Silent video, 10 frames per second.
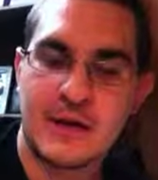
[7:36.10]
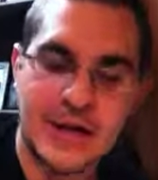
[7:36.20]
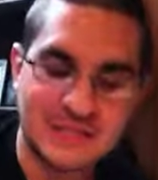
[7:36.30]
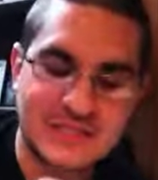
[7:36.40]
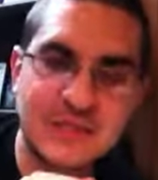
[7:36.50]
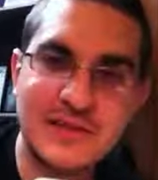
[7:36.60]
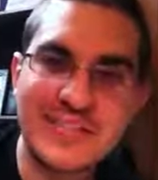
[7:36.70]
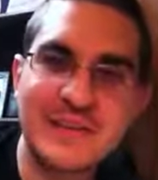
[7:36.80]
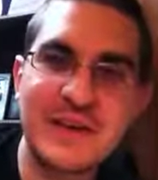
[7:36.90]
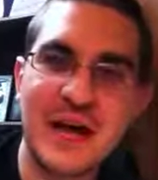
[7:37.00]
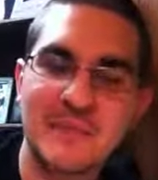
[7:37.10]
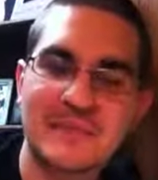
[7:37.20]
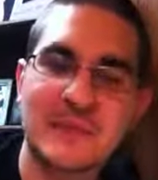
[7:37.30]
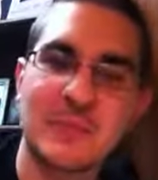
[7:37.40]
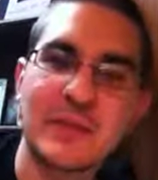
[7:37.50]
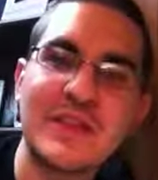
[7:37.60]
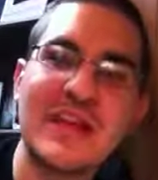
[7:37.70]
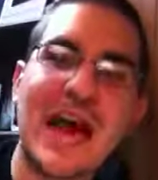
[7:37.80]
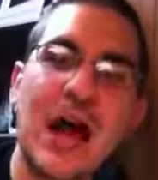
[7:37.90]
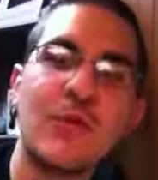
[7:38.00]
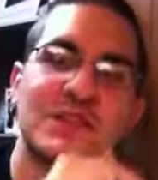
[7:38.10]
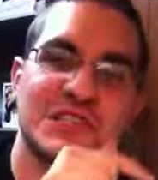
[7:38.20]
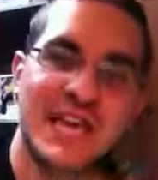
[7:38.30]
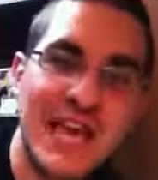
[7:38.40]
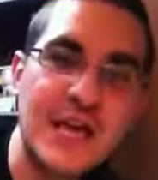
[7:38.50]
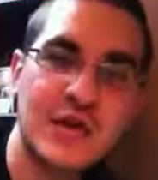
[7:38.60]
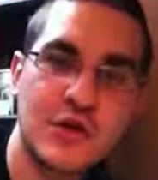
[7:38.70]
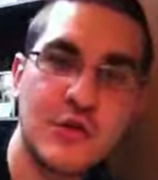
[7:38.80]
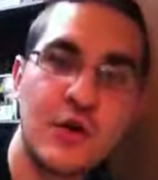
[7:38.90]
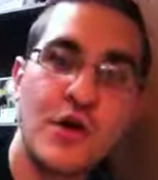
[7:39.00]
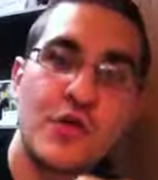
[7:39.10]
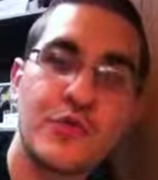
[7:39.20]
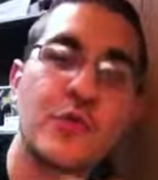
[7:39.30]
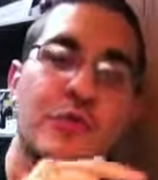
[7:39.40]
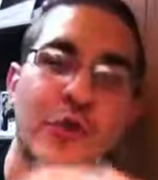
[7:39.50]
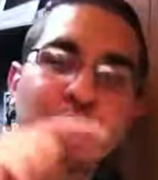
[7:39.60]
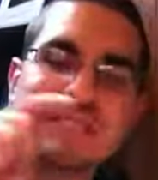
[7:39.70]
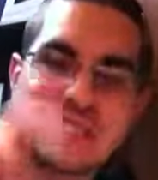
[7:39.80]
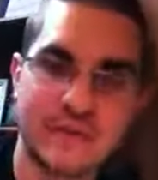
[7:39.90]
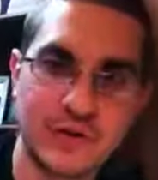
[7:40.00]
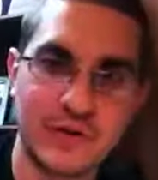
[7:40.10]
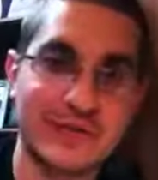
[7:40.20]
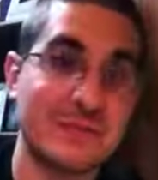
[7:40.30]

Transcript: I'm still living. I'm still breathing. I will take you through those difficulties.